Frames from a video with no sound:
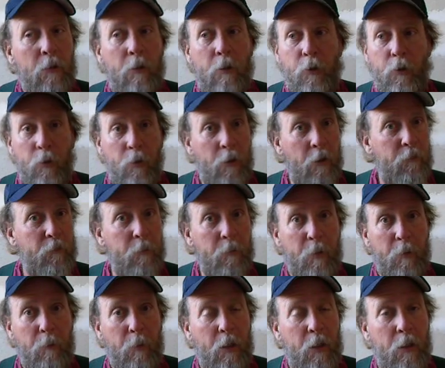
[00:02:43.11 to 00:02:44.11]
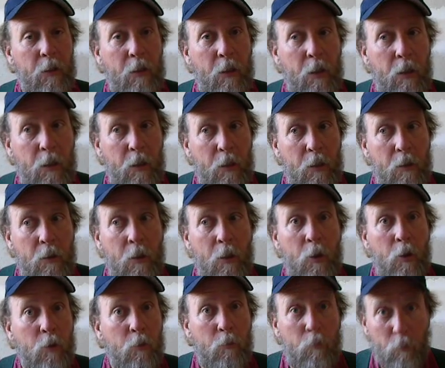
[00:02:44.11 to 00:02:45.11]
then you have to be meditating
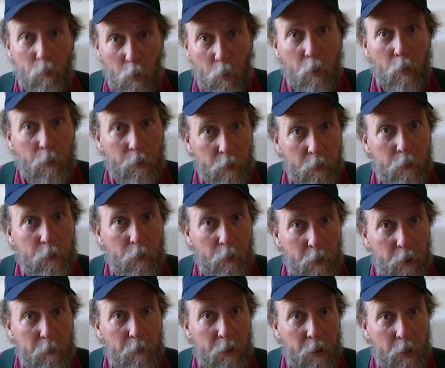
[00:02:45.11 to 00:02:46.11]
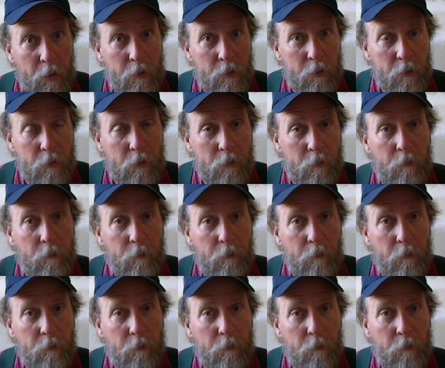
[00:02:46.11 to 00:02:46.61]
more than 20 minutes,